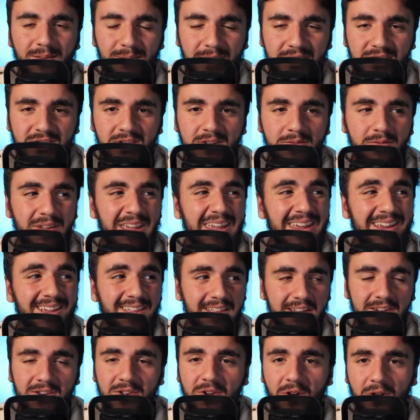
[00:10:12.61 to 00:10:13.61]
Imagine if
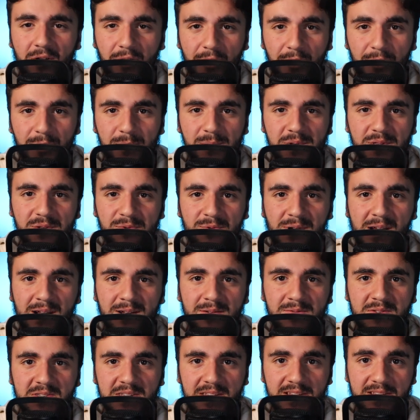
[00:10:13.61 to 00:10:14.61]
England go home in the
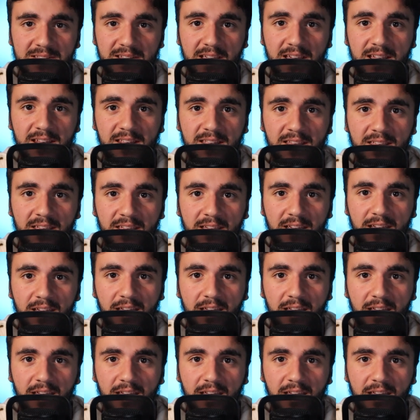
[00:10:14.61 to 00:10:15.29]
round of 16